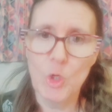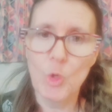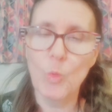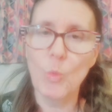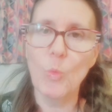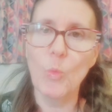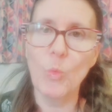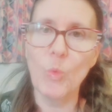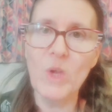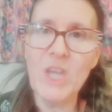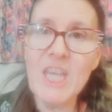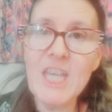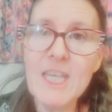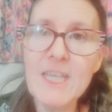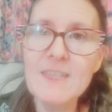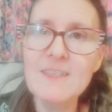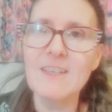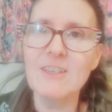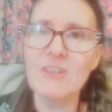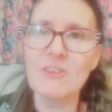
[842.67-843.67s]
We
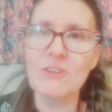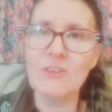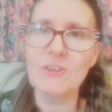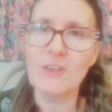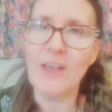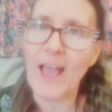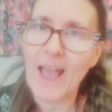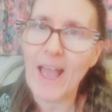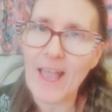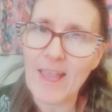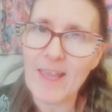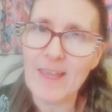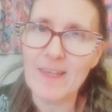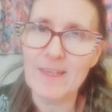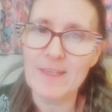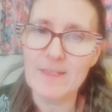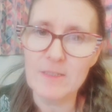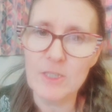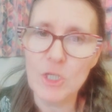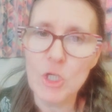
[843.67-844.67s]

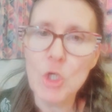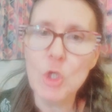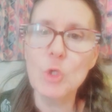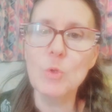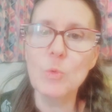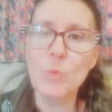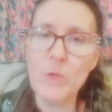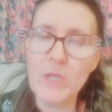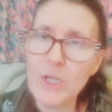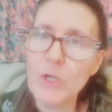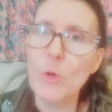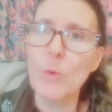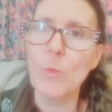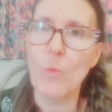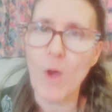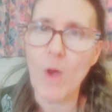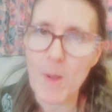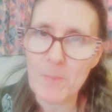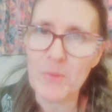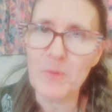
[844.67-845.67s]
decide who we
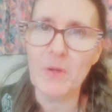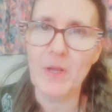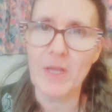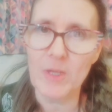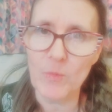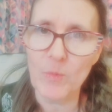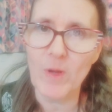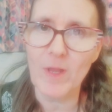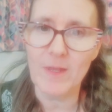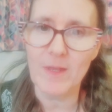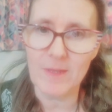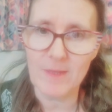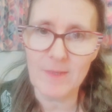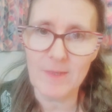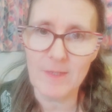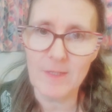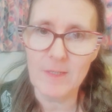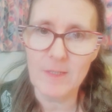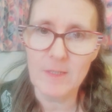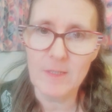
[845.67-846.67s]
cooperate with.